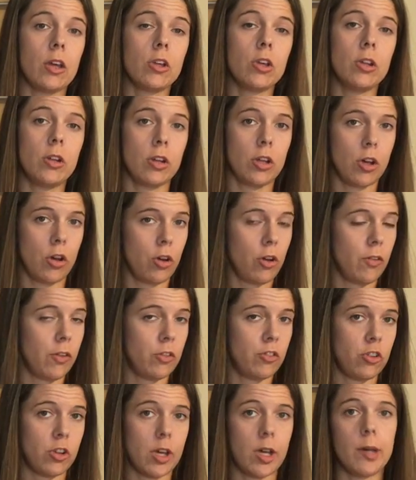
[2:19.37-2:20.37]
couldn't go to the
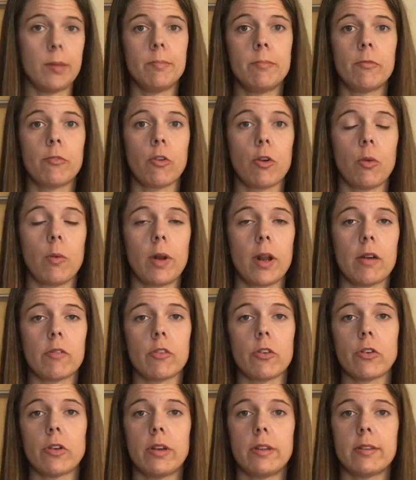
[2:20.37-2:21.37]
gym for
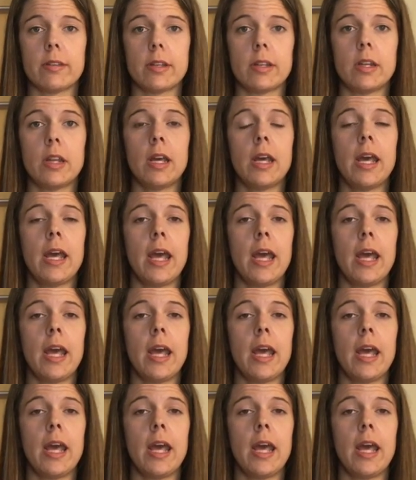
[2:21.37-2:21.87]
whatever reason,